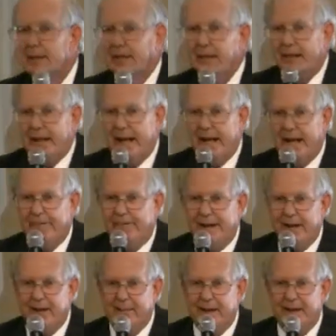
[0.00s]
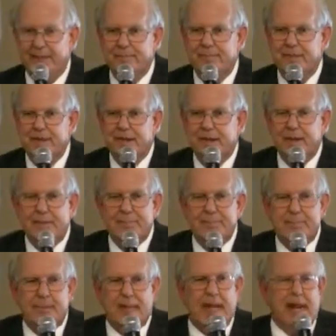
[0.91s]
Can I have an amen?
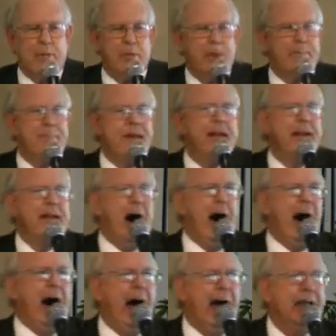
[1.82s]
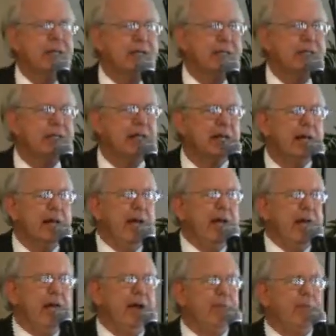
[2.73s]
And it would be nice
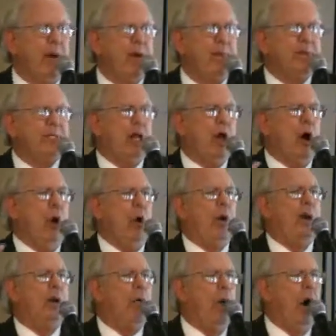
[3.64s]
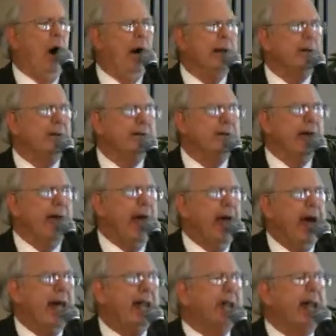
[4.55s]
if we was the only ones that
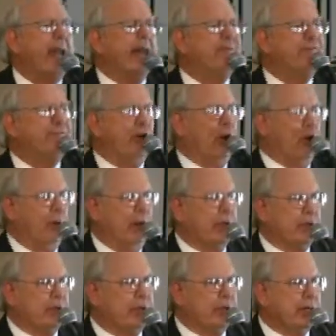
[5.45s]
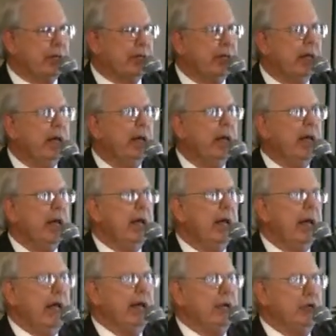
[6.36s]
had influence
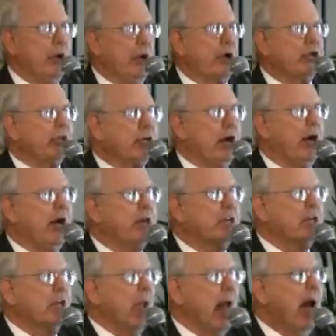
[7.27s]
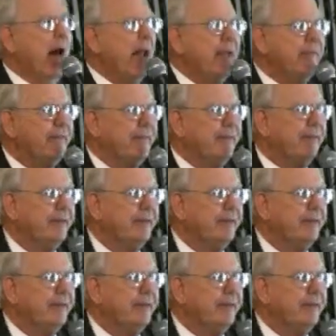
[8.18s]
in your son's life.